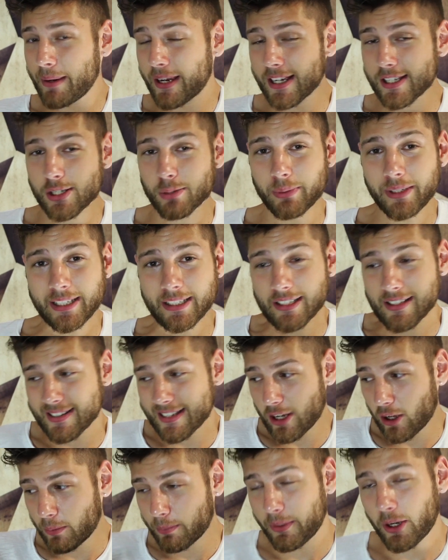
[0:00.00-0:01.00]
because it really
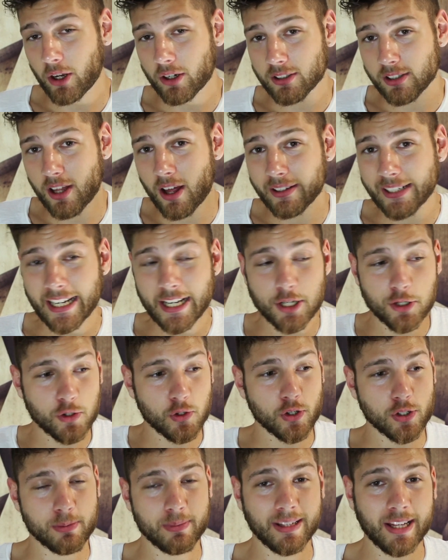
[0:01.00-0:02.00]
does help me out a lot and it
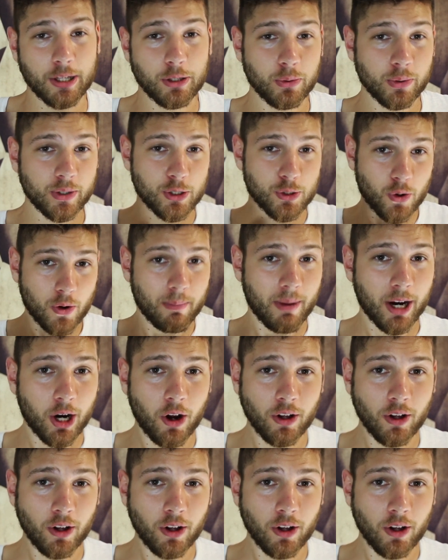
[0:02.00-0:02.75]
shows me that you enjoy my